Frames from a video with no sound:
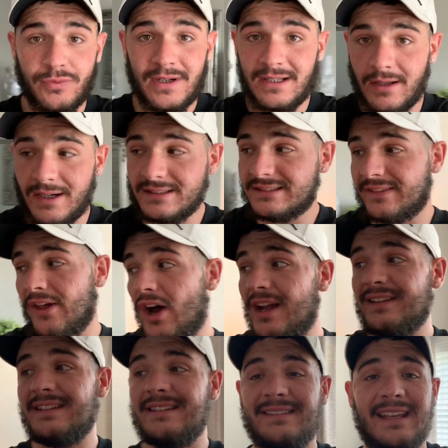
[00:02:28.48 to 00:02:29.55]
realised that
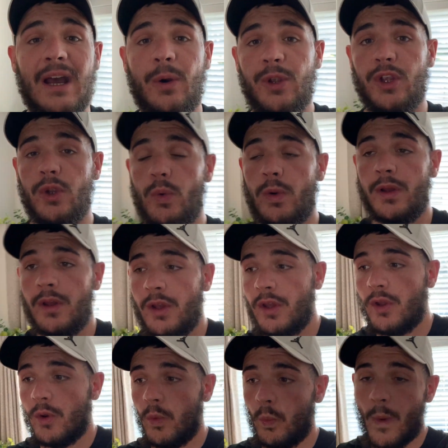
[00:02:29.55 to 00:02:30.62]
I didn't tell you
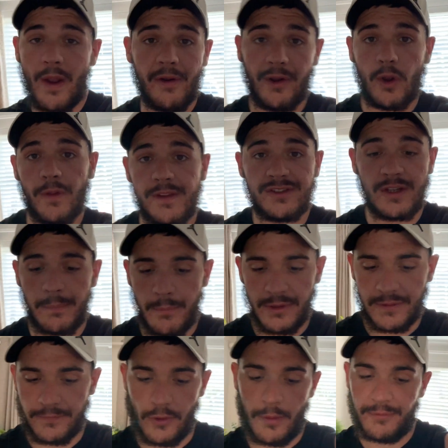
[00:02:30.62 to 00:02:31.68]
where I got the
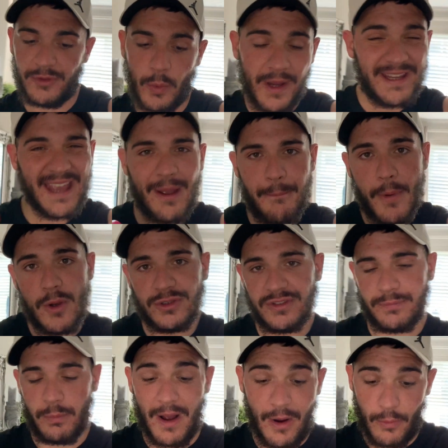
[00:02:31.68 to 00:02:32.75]
supplements from. So I get
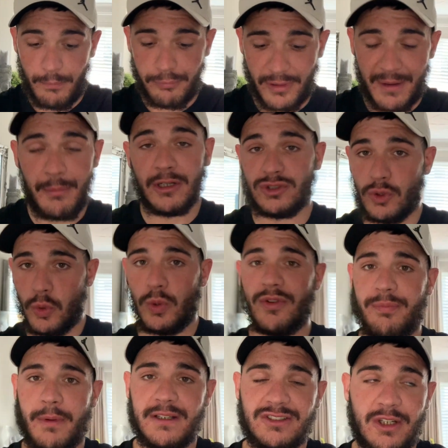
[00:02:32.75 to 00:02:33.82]
pretty much all
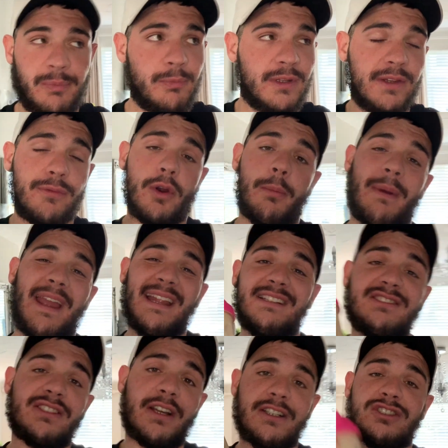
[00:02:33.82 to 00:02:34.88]
of my supplements from
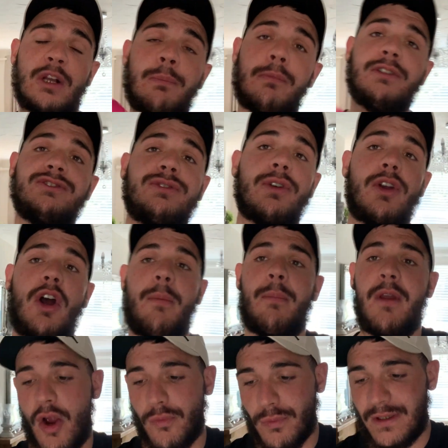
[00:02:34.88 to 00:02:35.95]

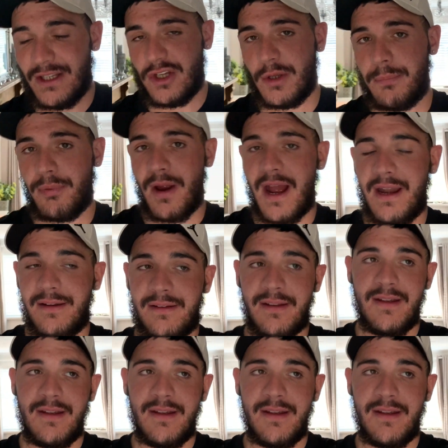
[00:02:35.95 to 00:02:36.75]
insightsupplements.com, a really good brand